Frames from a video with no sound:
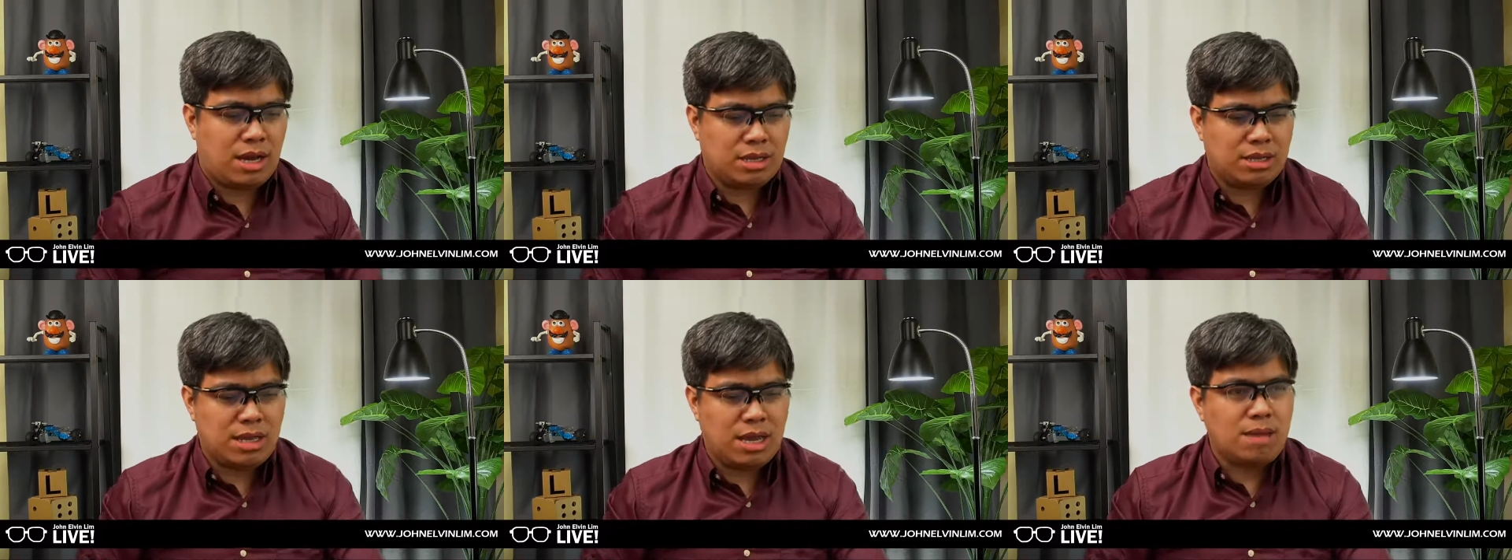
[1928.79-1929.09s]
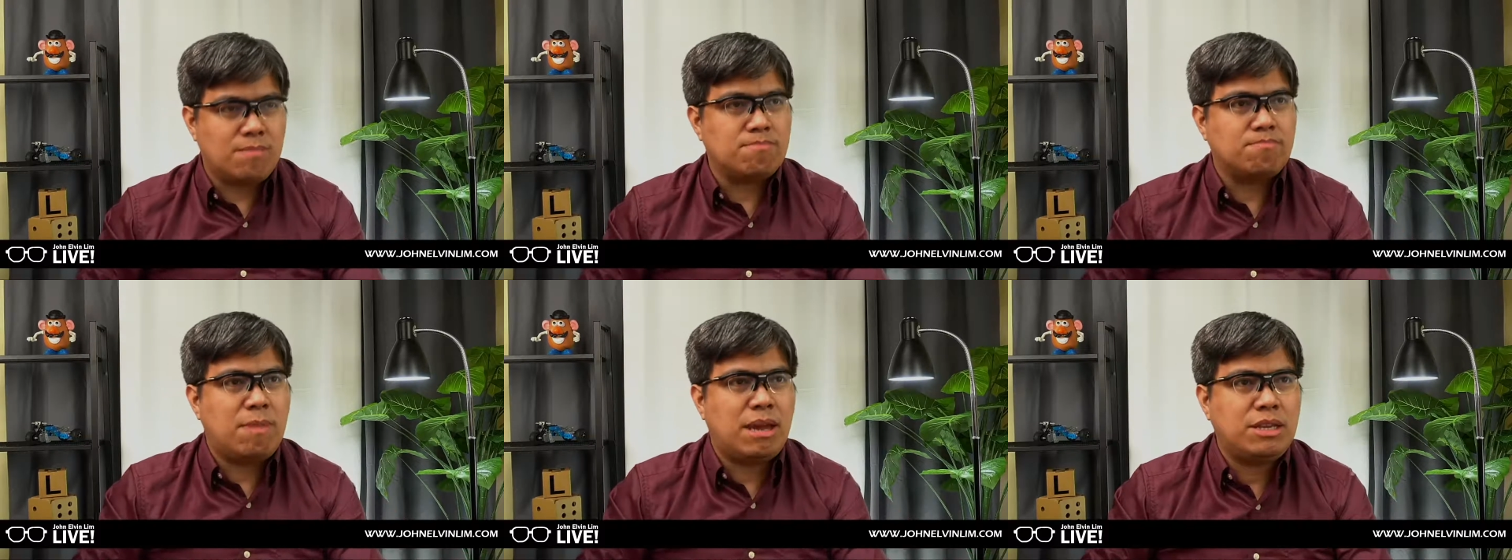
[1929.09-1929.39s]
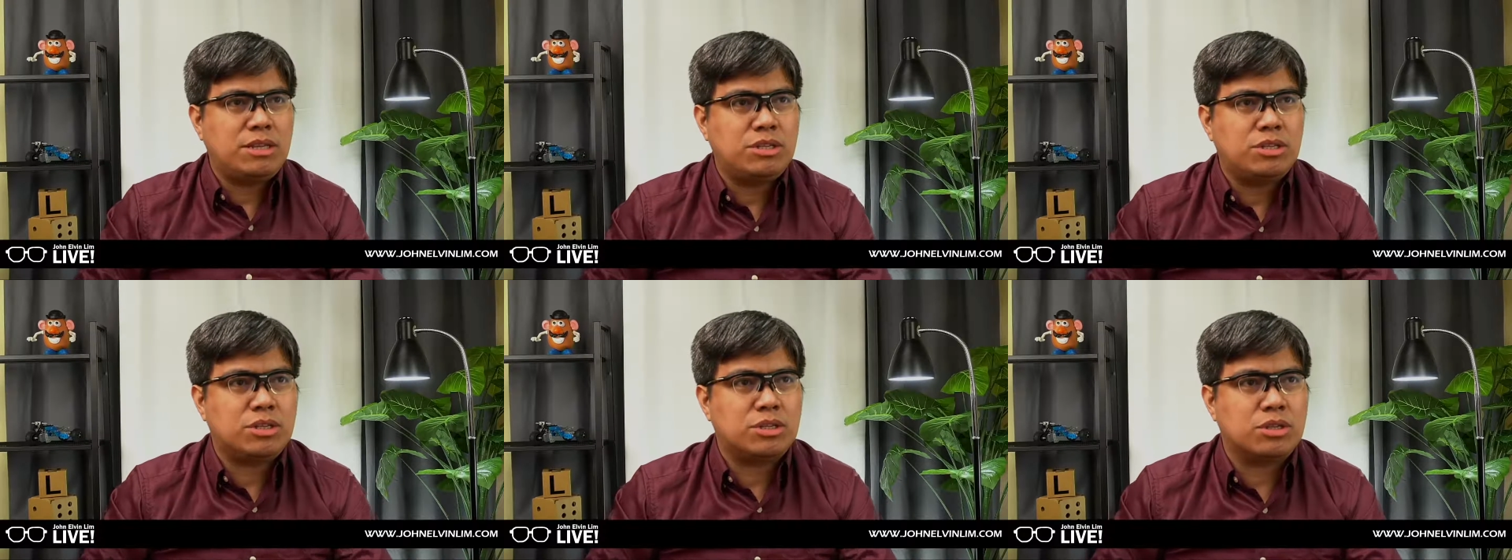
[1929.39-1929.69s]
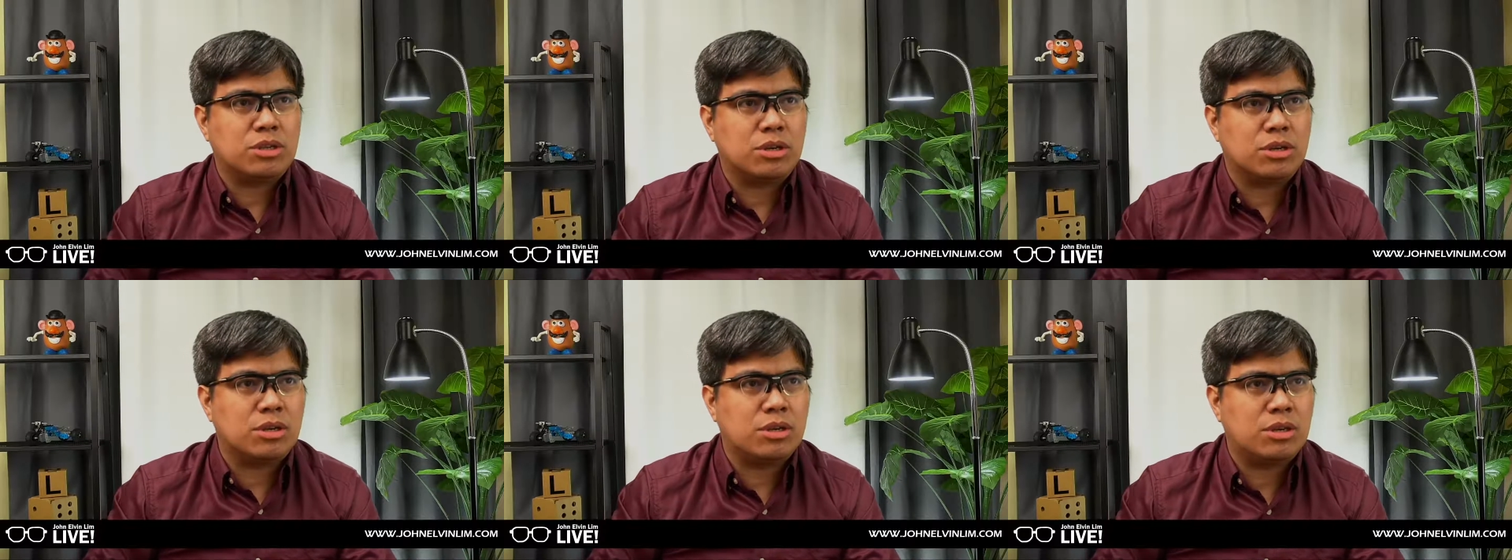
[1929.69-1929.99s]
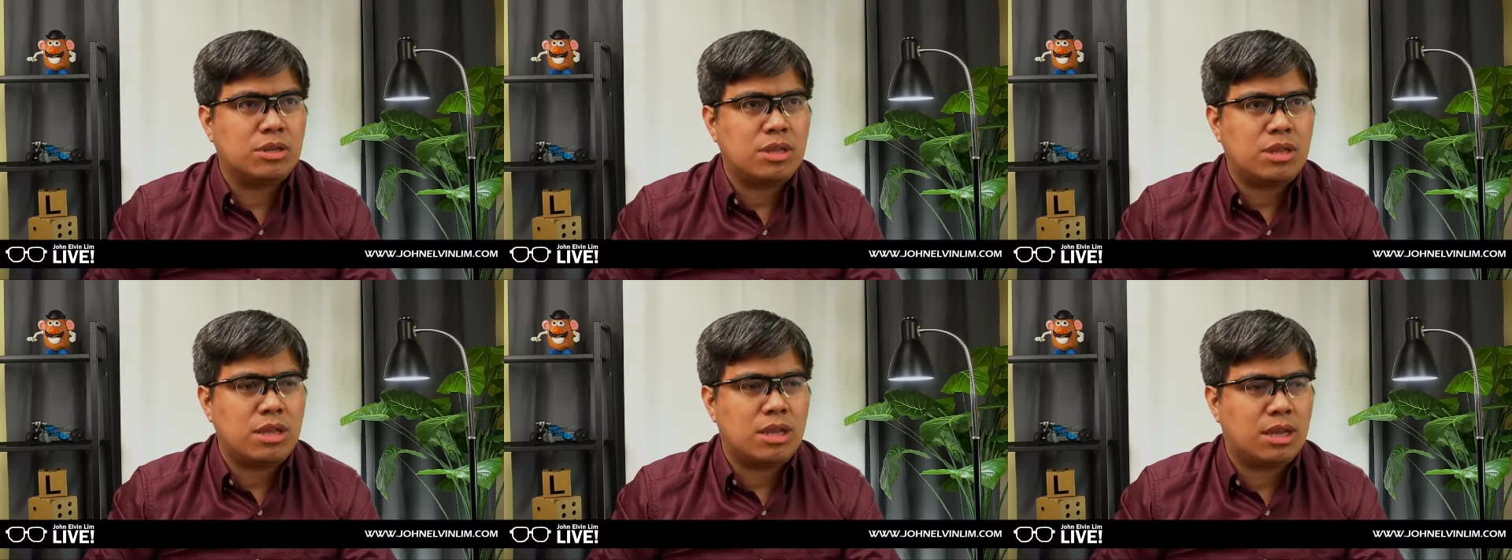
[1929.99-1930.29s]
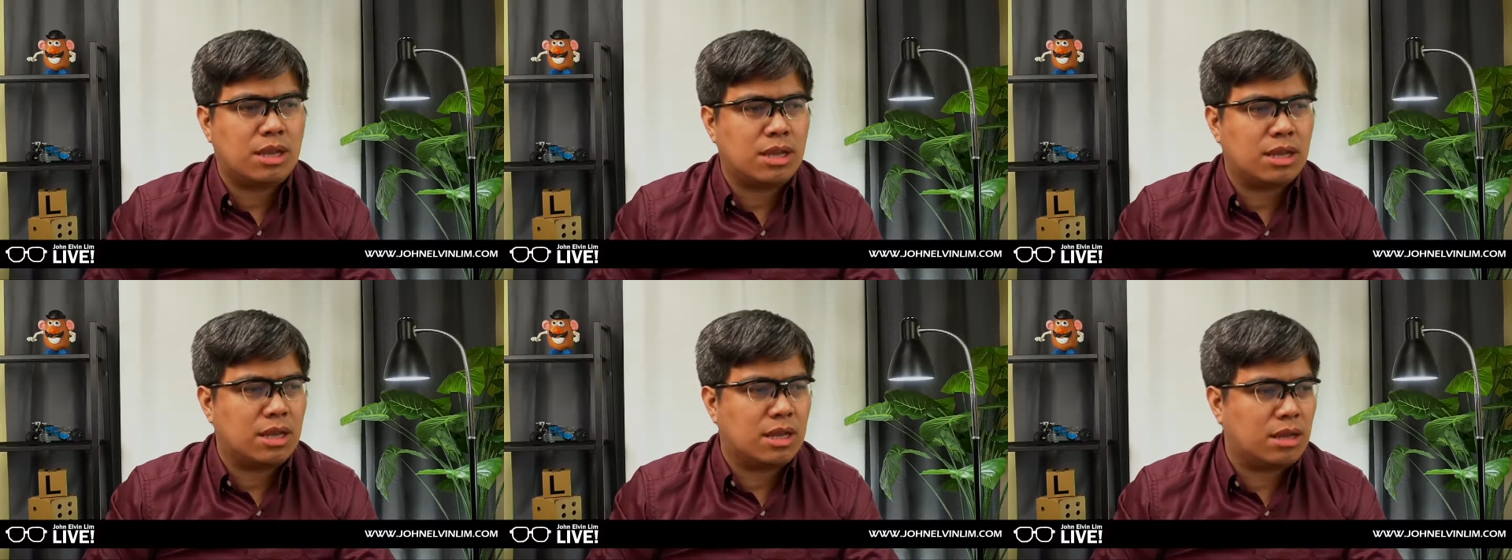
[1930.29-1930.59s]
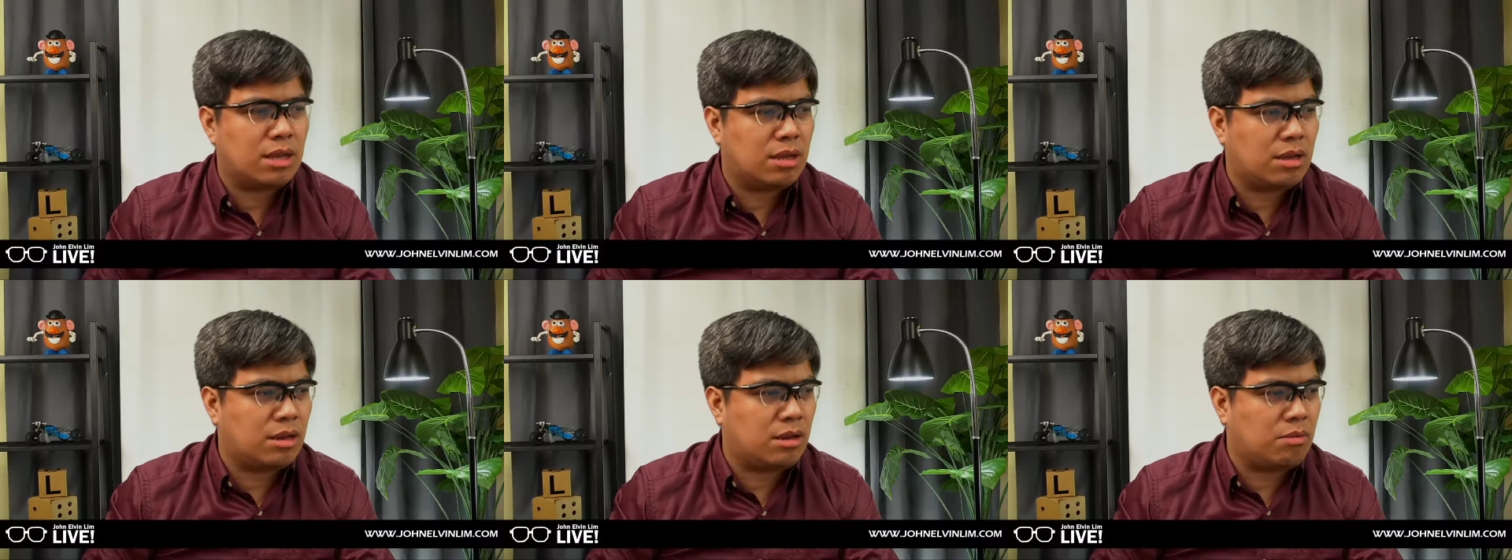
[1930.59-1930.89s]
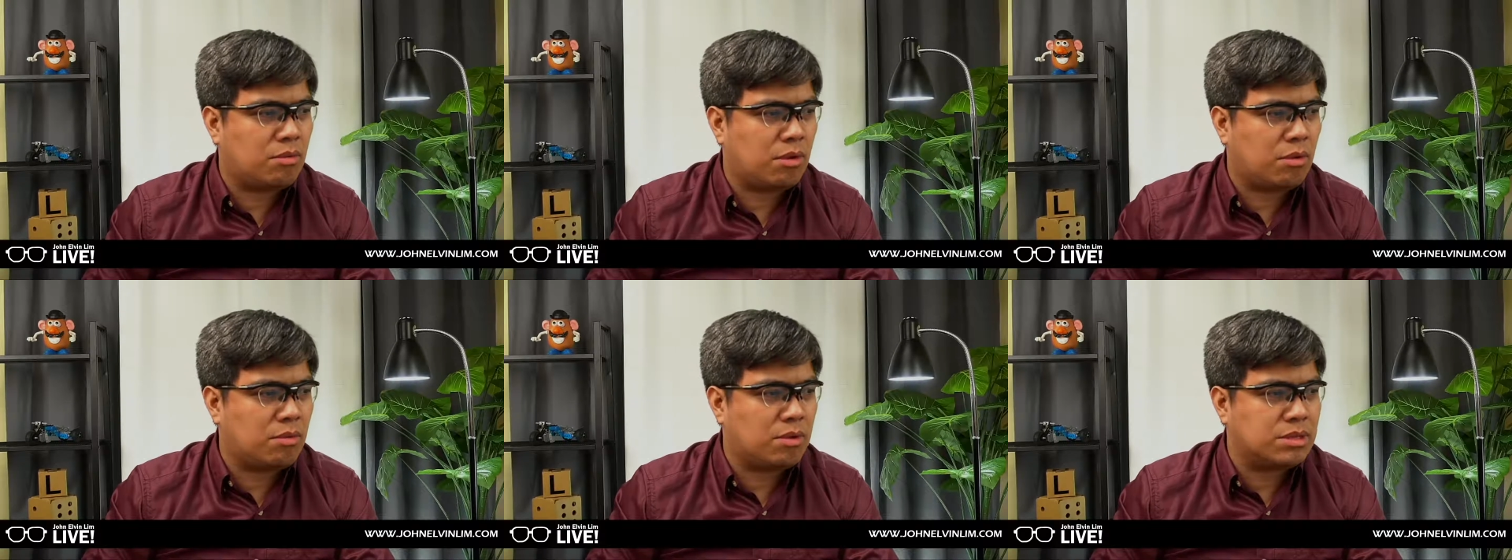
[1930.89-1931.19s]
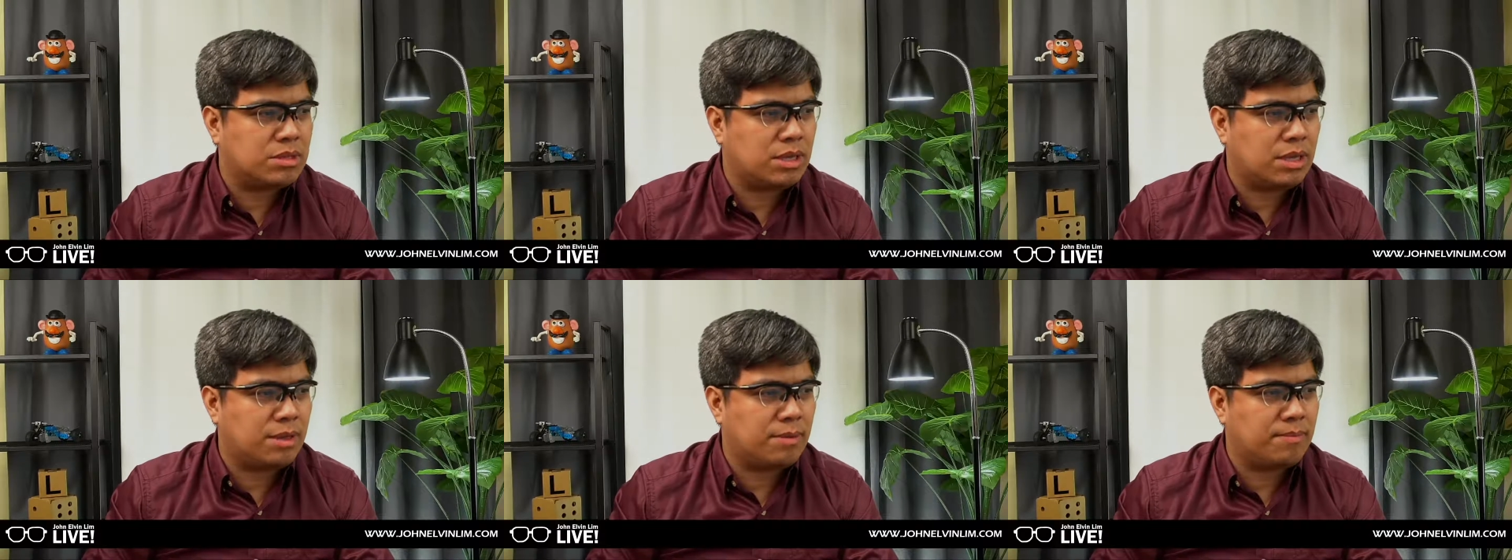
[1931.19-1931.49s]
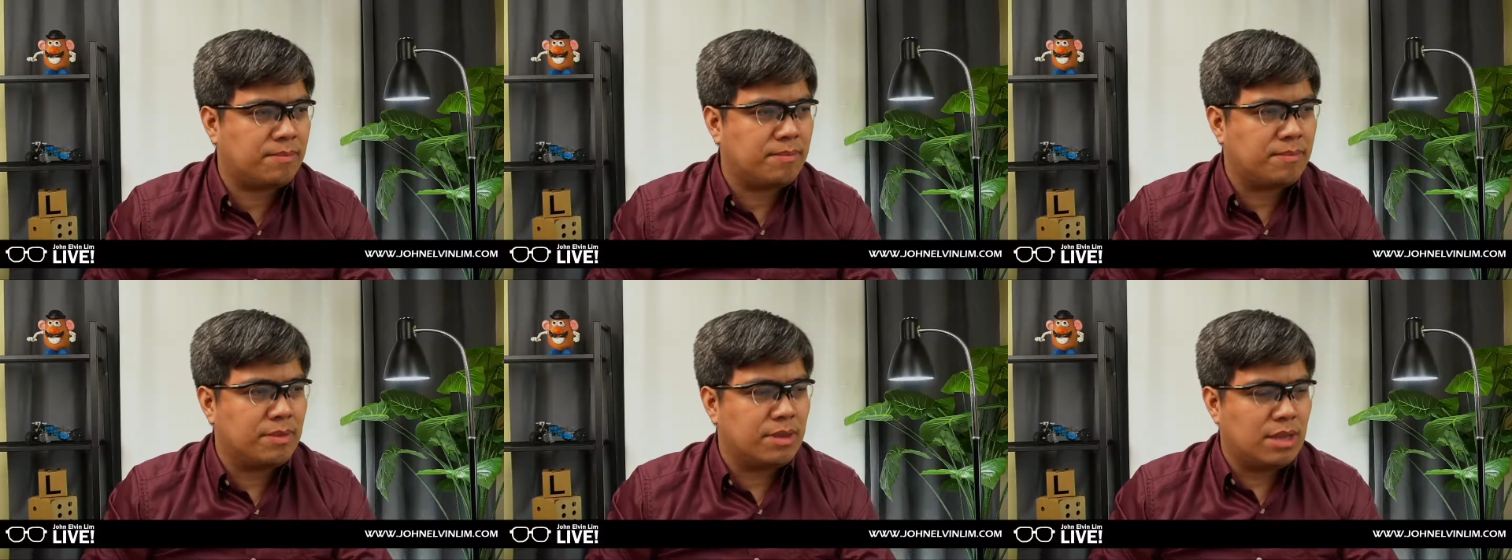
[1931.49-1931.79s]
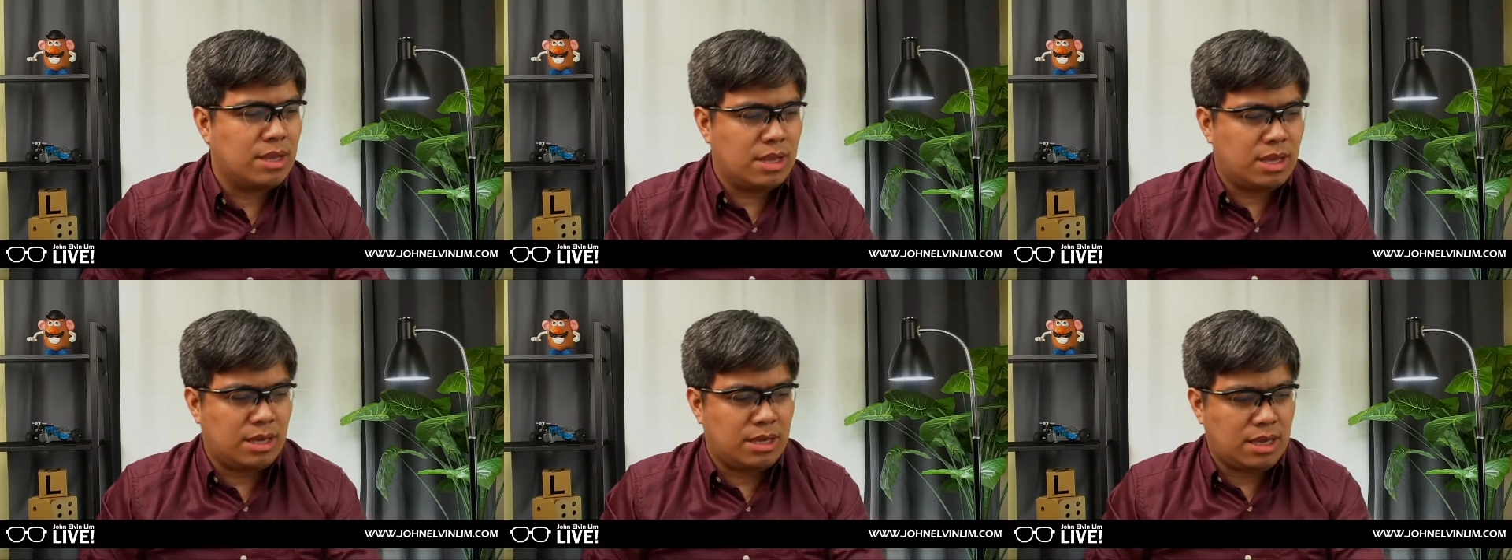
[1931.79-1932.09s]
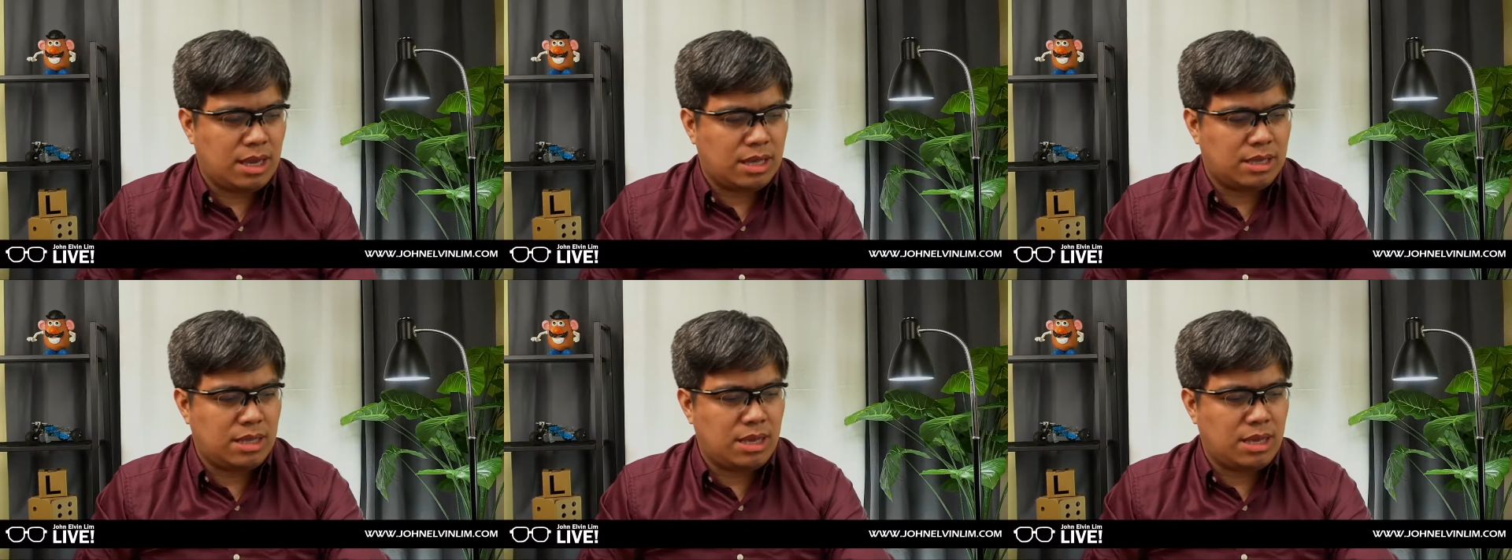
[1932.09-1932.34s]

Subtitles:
they mentioned, what was it? Yeah, they